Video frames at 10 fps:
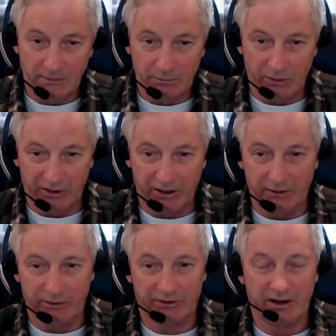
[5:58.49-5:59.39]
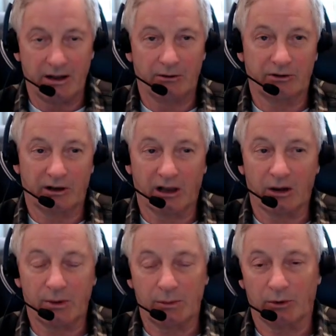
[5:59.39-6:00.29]
But the difference now is that a lot of
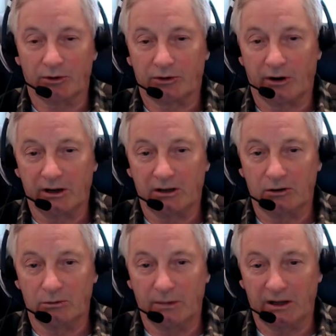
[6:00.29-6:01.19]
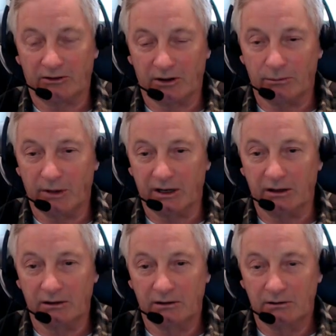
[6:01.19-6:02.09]
people are starting to make some money
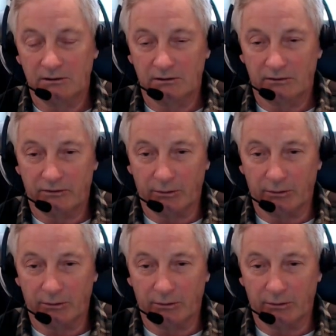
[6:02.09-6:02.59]
from